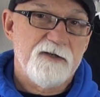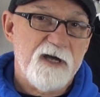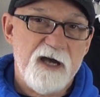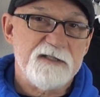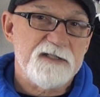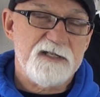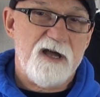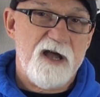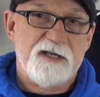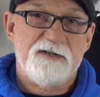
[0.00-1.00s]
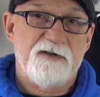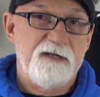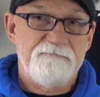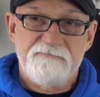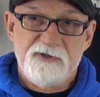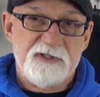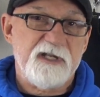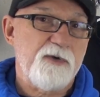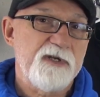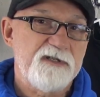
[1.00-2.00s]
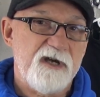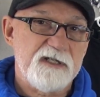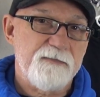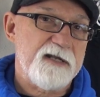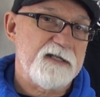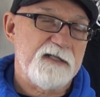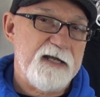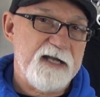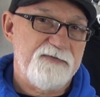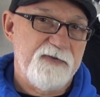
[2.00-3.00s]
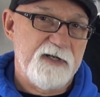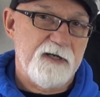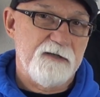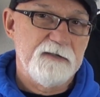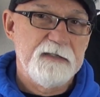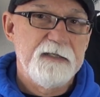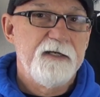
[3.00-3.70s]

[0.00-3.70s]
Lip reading: cotton socks, right? Just like we talked about in the last video.